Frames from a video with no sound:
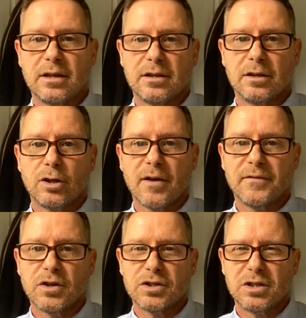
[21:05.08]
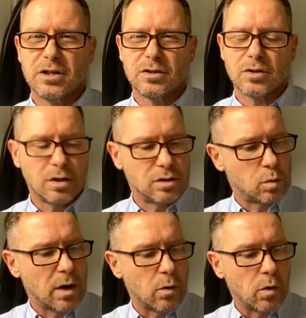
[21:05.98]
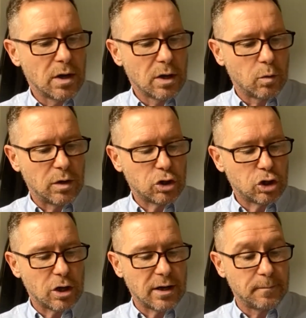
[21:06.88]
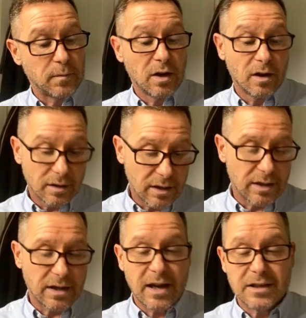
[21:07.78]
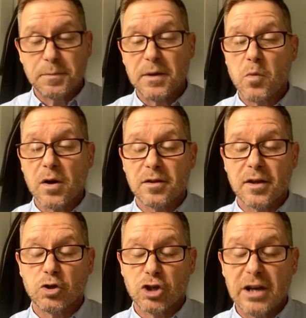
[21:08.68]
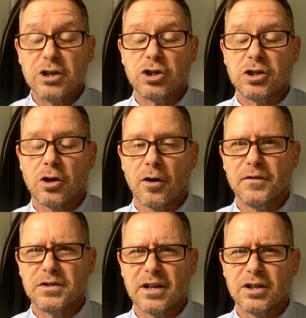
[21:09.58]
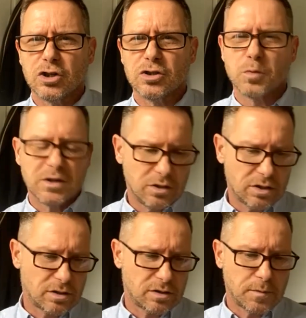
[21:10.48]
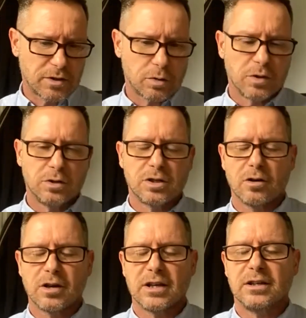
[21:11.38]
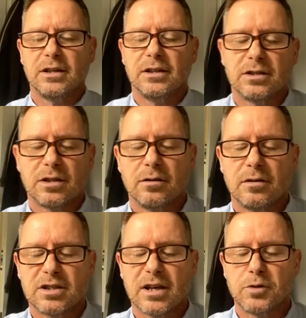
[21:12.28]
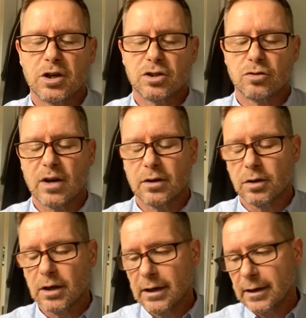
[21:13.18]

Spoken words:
the diversity as well, which has been one of those challenging conversations, especially when you start getting into the subjects around